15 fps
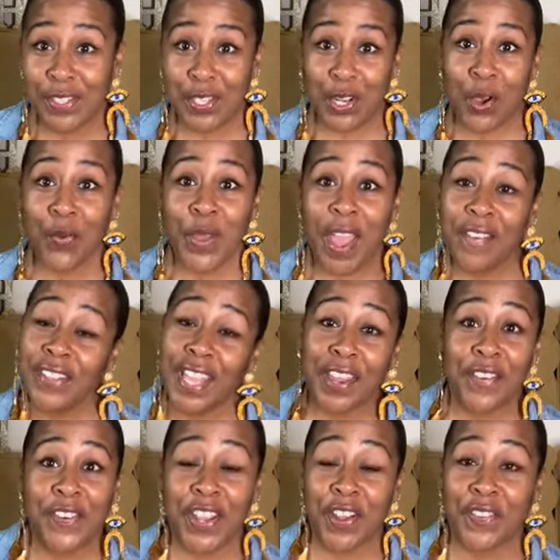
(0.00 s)
You know, we have a lot
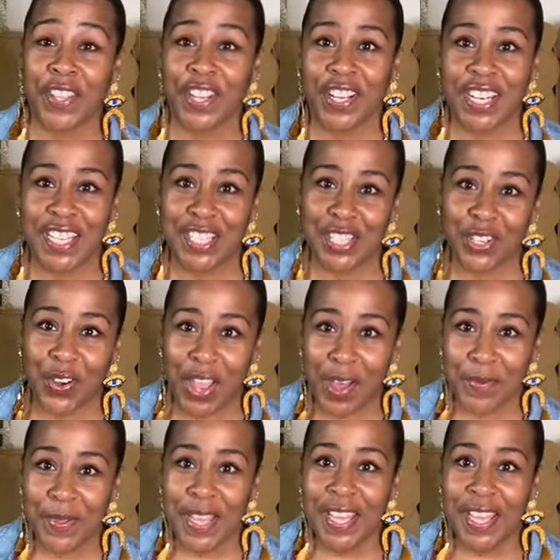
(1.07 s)
of fun over there on Instagram.